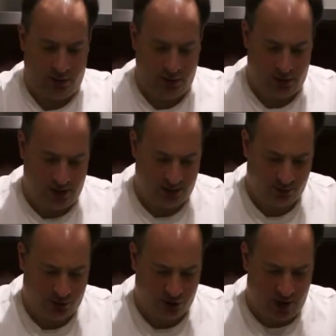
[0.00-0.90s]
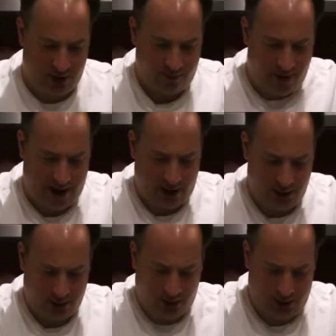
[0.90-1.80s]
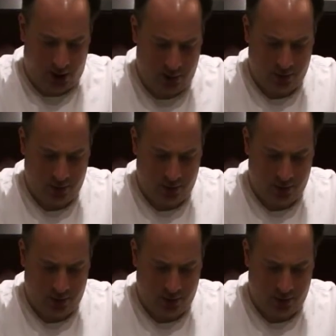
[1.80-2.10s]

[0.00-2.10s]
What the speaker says: to get some strength back into the dough.